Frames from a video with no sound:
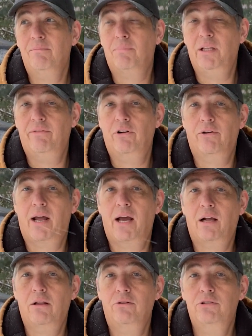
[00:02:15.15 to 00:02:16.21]
believe it or
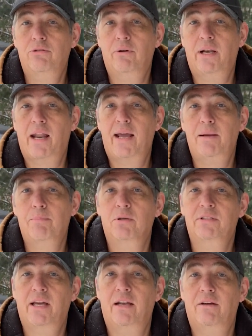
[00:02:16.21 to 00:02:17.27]
not, close to a
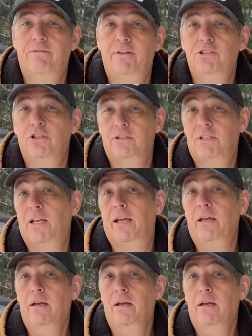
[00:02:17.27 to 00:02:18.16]
90% efficiency